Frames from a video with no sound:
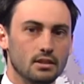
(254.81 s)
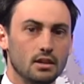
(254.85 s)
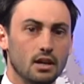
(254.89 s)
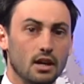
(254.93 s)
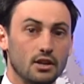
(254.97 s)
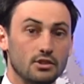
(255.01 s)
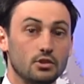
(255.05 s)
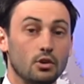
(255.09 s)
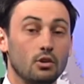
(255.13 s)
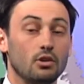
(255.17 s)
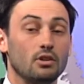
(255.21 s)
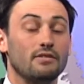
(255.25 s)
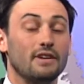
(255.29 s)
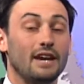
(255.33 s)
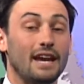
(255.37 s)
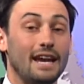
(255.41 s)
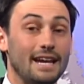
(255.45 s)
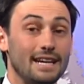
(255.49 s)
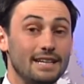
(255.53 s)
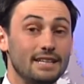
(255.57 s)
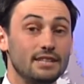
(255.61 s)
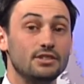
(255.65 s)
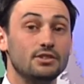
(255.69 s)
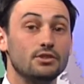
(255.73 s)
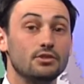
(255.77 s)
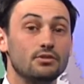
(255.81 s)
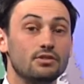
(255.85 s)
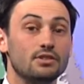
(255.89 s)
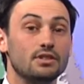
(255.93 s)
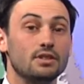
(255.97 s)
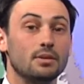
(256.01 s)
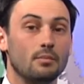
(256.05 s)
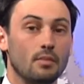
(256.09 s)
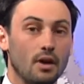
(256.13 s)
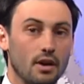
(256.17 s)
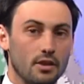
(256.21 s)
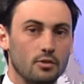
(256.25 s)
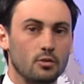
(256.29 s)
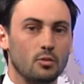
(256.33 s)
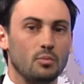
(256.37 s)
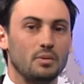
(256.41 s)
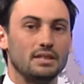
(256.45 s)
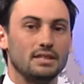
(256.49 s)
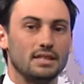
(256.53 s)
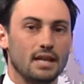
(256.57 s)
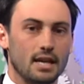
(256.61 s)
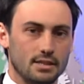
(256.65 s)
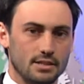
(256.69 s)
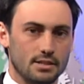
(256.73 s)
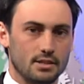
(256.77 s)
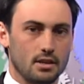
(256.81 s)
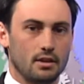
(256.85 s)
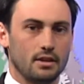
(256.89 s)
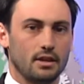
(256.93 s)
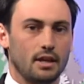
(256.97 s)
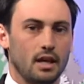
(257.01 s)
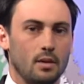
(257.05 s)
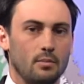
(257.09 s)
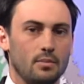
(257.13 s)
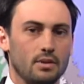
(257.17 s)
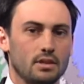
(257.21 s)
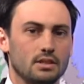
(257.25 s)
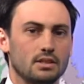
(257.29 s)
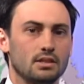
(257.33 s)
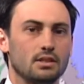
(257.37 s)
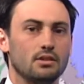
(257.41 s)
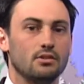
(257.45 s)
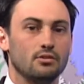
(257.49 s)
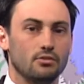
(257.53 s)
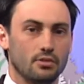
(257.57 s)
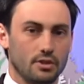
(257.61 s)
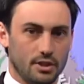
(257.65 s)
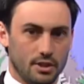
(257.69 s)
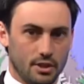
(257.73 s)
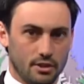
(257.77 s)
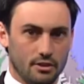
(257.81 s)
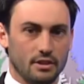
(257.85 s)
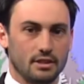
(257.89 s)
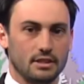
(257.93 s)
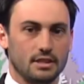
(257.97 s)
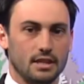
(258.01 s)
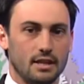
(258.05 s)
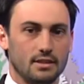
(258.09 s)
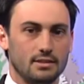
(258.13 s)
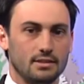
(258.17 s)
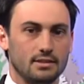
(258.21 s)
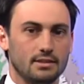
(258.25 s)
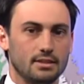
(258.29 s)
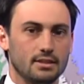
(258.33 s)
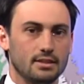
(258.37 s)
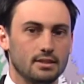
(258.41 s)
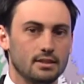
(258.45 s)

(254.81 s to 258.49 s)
A total of 80 students a month will be tested on campus through a urine test.